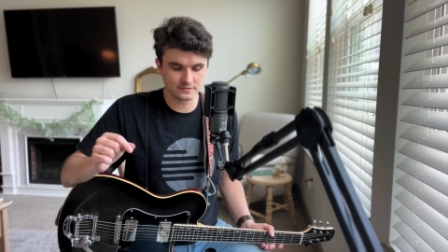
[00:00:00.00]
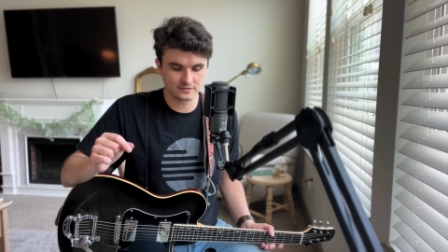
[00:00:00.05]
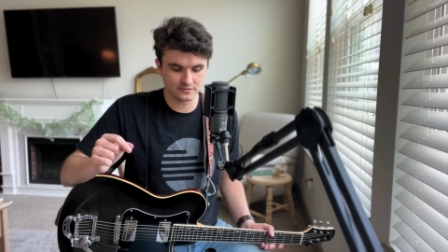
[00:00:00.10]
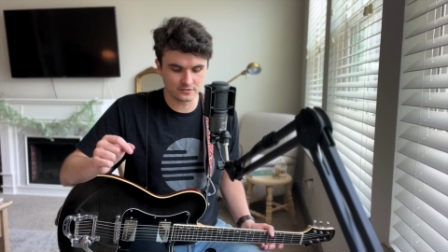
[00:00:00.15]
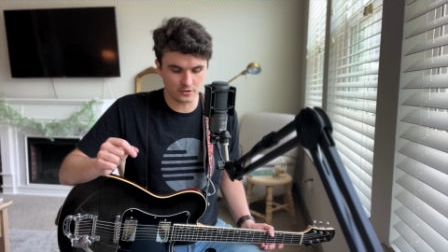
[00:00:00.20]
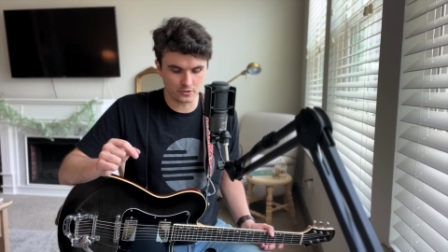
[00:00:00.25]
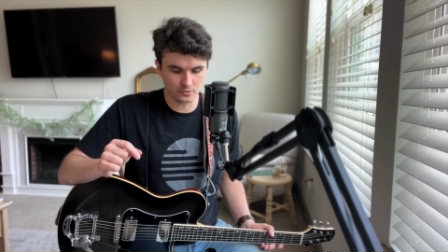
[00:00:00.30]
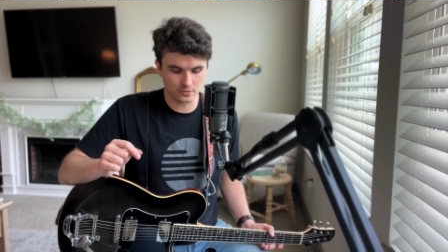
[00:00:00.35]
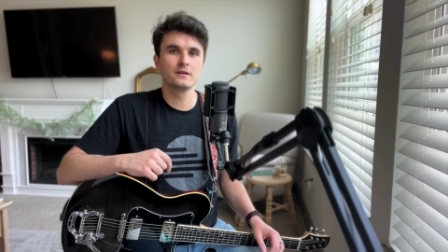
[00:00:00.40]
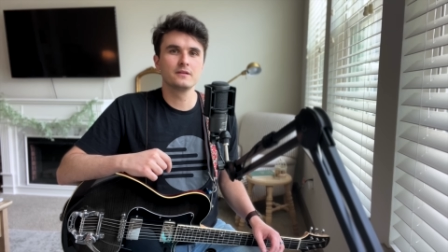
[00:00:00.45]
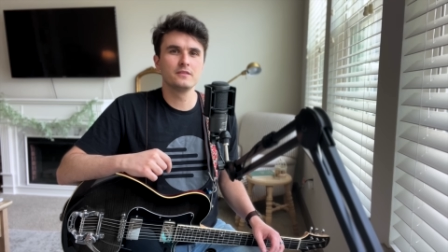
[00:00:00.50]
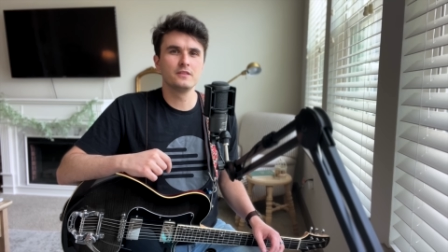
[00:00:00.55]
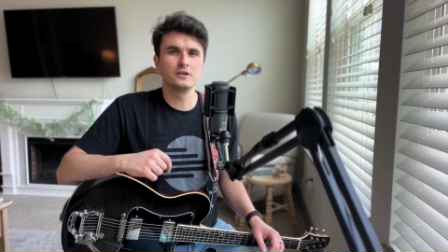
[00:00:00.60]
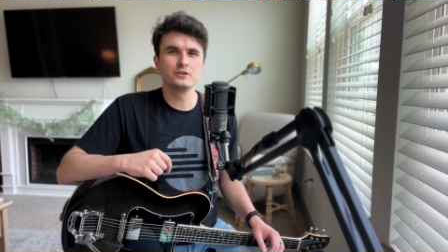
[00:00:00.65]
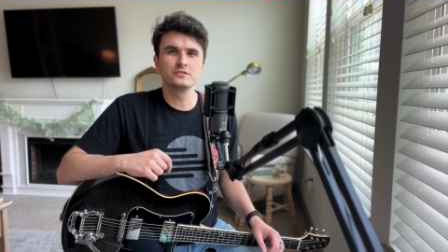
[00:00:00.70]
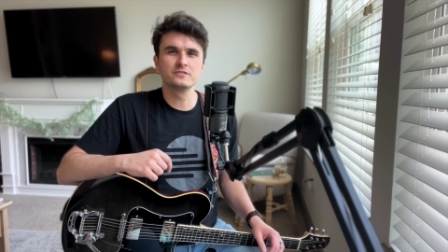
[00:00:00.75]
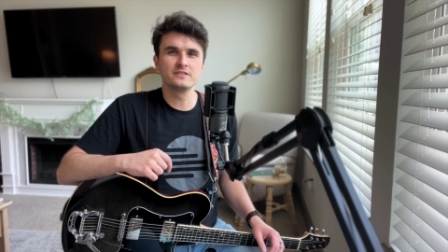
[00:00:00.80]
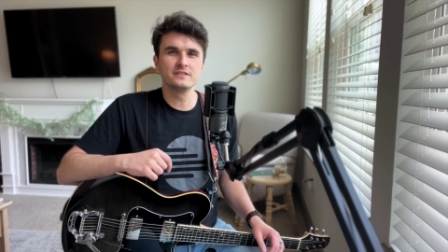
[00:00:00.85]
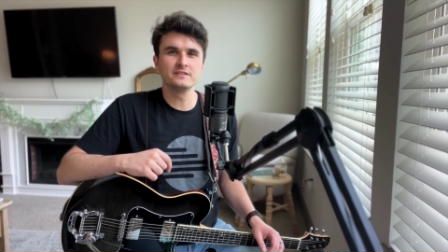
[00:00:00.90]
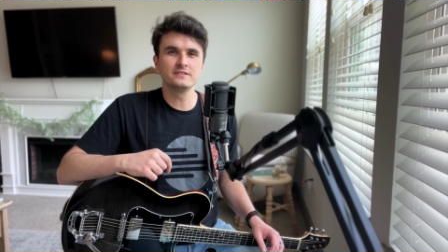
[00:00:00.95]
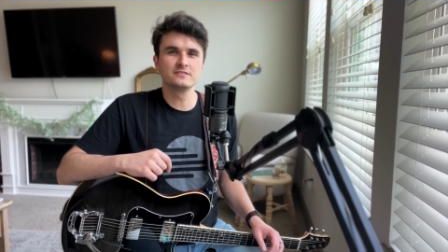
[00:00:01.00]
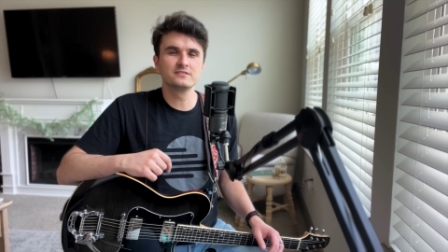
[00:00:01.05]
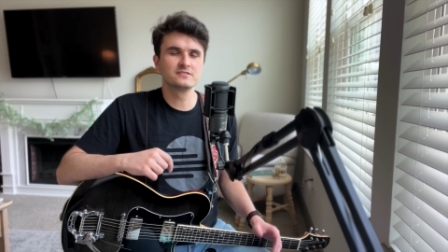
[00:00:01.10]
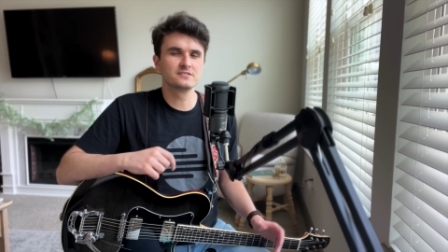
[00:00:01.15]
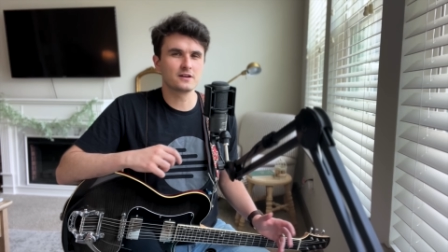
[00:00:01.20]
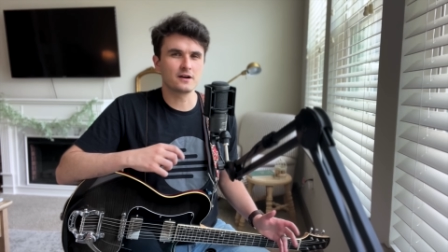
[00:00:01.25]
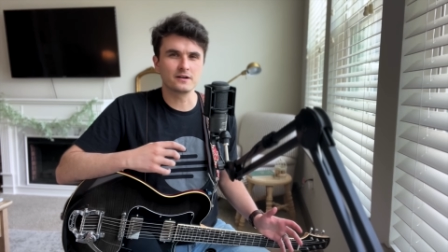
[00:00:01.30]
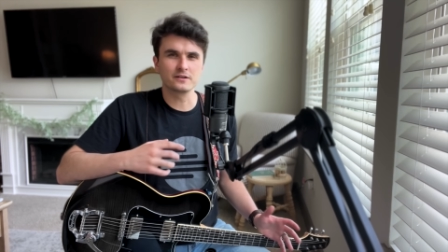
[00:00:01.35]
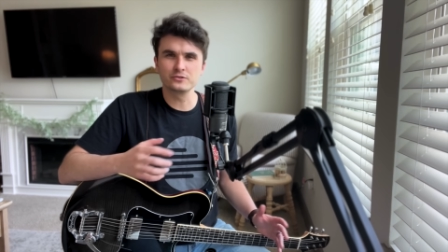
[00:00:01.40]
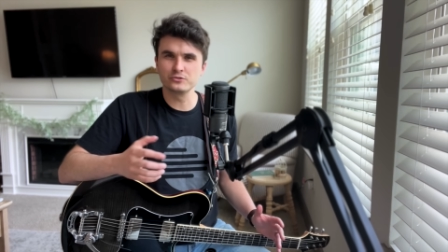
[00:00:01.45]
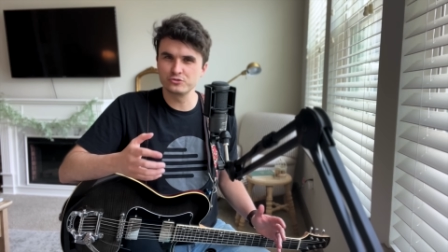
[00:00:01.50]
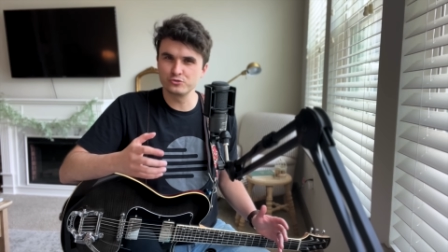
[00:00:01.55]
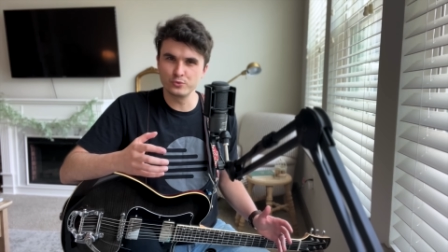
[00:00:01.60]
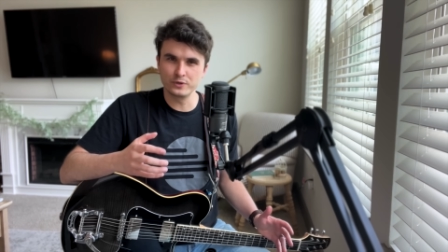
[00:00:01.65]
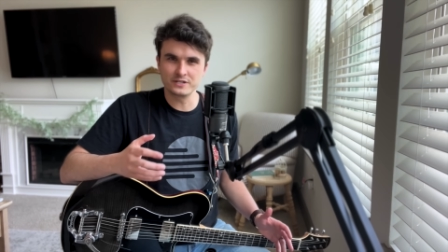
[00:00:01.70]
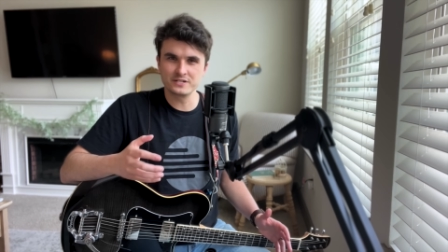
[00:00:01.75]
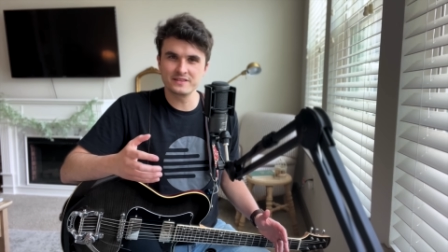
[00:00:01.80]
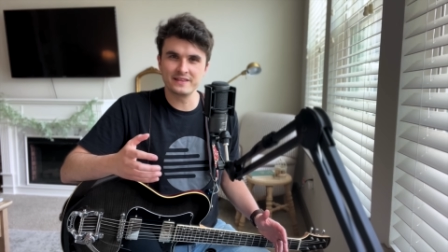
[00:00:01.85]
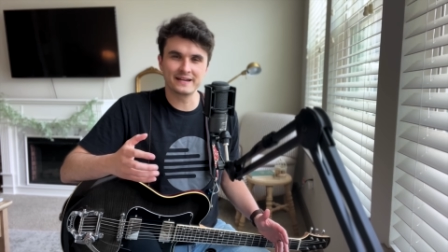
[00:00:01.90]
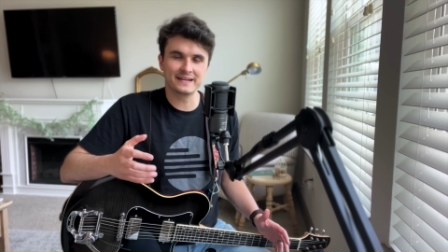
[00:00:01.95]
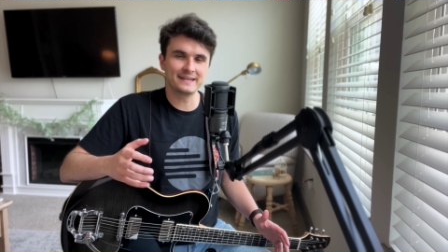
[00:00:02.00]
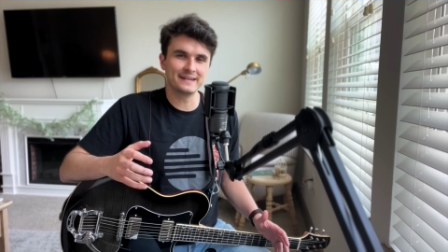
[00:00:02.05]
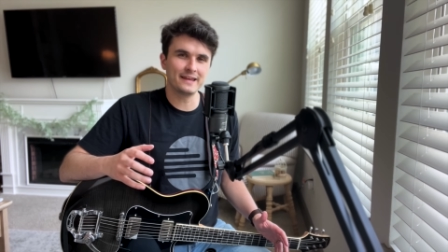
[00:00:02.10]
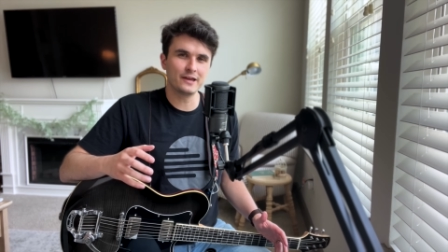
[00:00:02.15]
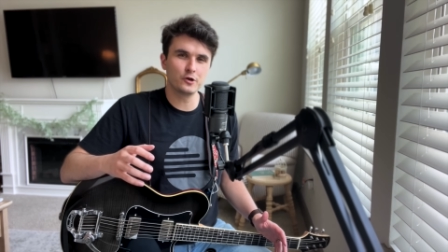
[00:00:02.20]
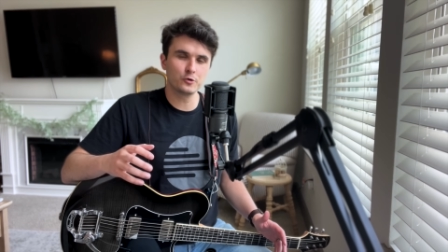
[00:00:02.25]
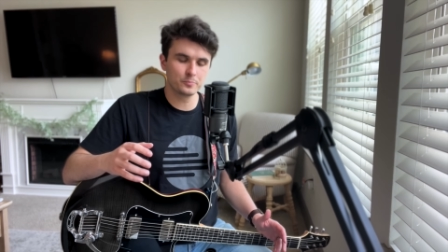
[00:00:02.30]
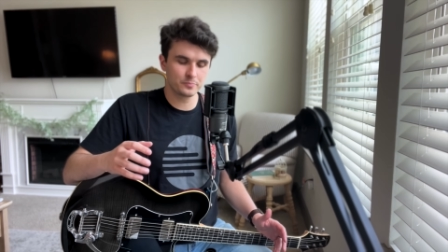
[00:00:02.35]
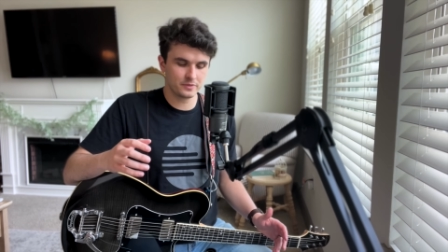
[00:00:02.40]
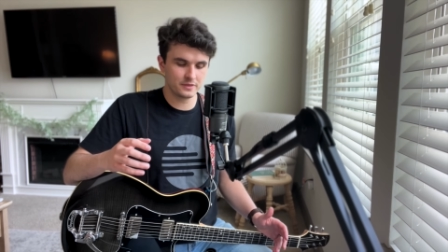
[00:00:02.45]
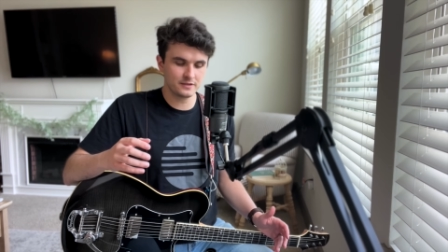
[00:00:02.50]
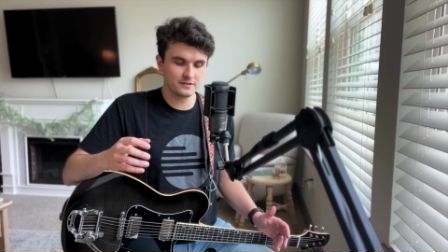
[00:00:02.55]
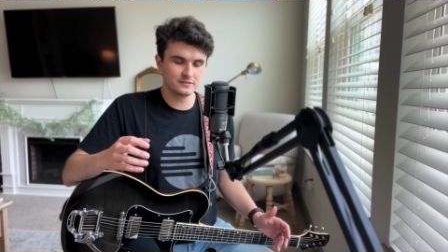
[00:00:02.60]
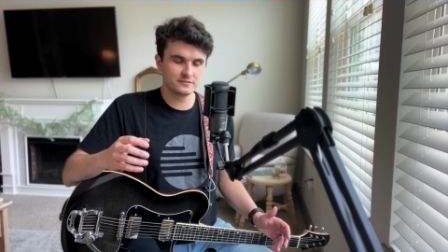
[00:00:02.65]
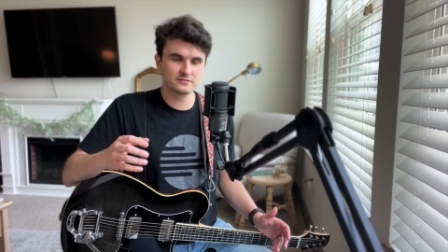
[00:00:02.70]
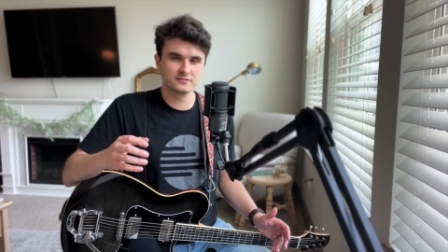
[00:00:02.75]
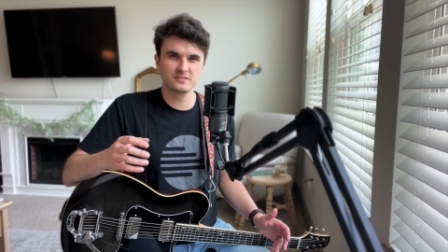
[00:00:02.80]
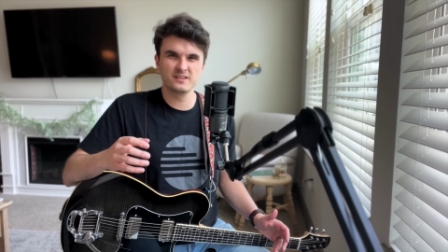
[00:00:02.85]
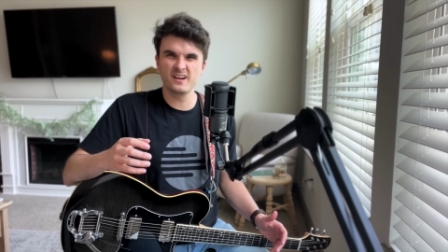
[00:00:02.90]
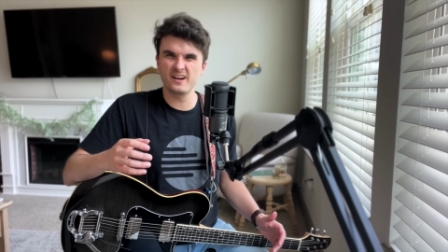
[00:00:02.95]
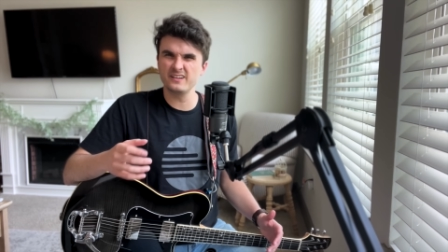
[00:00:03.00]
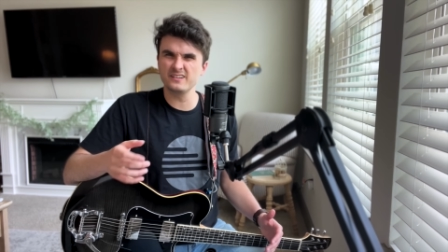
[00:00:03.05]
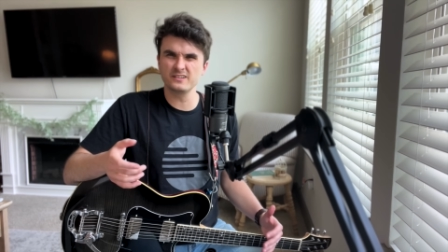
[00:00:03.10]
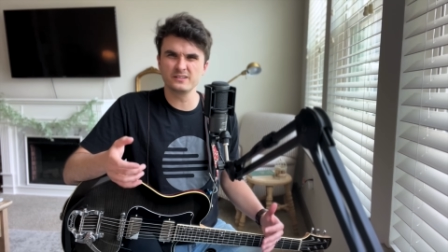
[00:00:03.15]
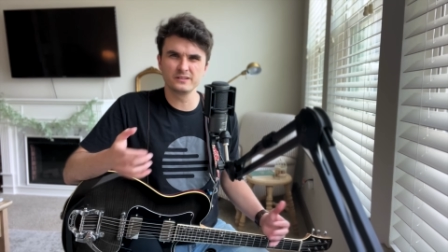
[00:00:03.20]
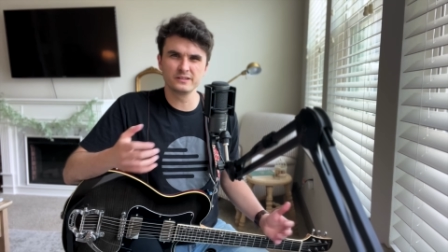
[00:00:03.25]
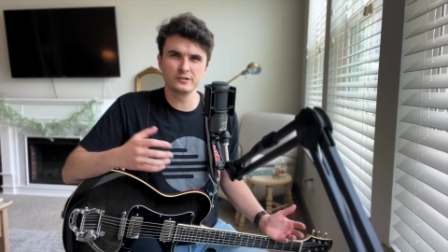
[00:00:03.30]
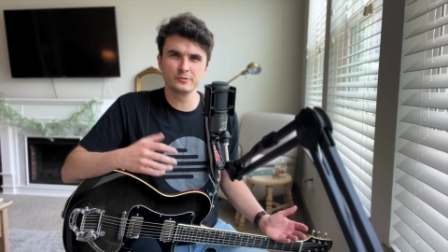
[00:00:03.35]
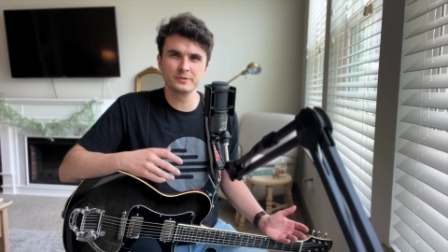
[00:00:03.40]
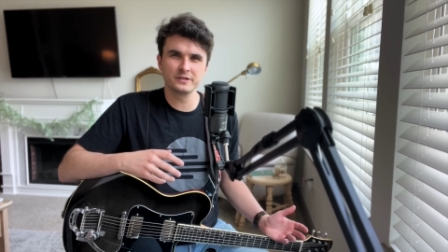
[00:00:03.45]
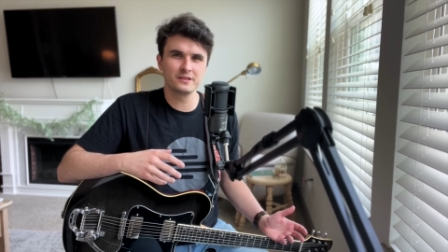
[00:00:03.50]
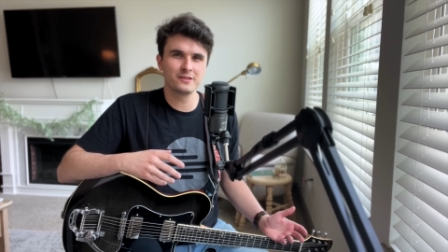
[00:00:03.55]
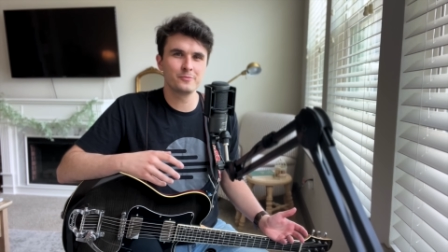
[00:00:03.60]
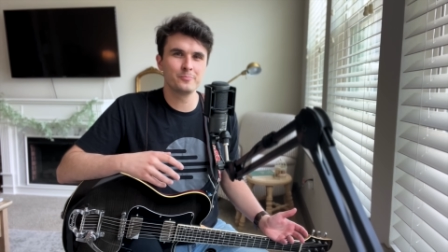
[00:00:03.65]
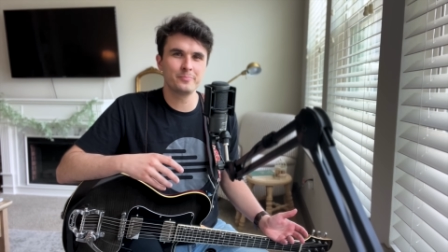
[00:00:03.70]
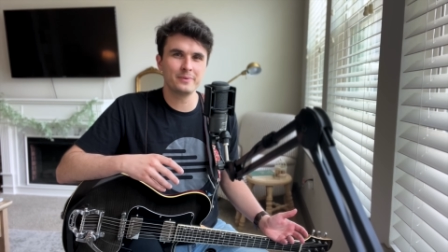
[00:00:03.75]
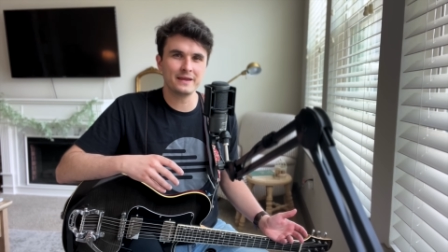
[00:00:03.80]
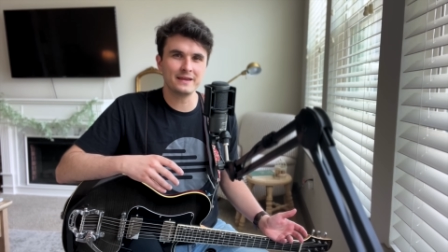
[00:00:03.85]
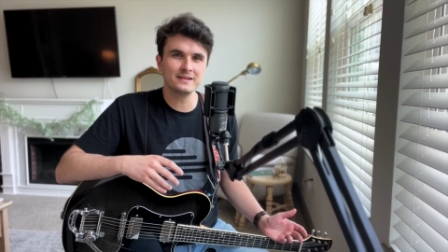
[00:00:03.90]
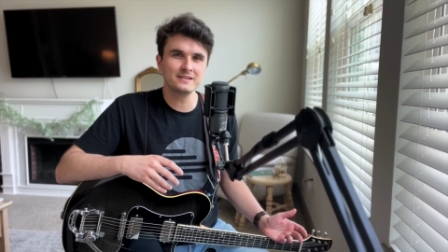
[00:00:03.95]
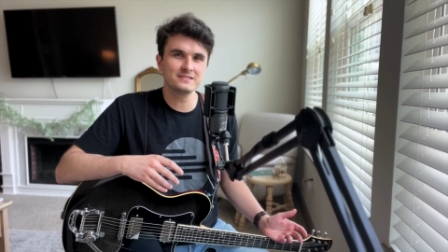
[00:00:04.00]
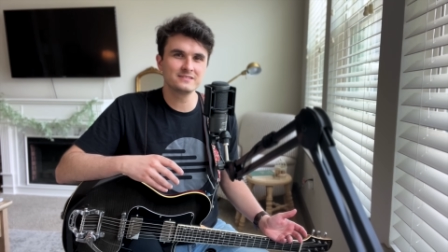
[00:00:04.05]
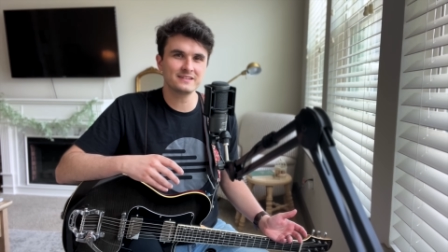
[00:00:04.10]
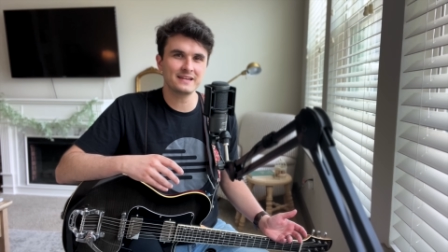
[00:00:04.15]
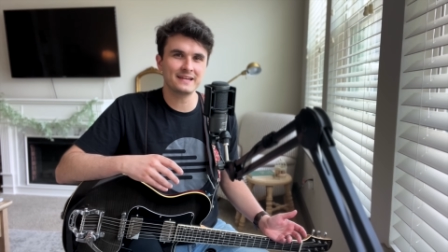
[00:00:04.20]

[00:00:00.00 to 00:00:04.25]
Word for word: So there's this toggle switch that can help this cut a little bit of the bass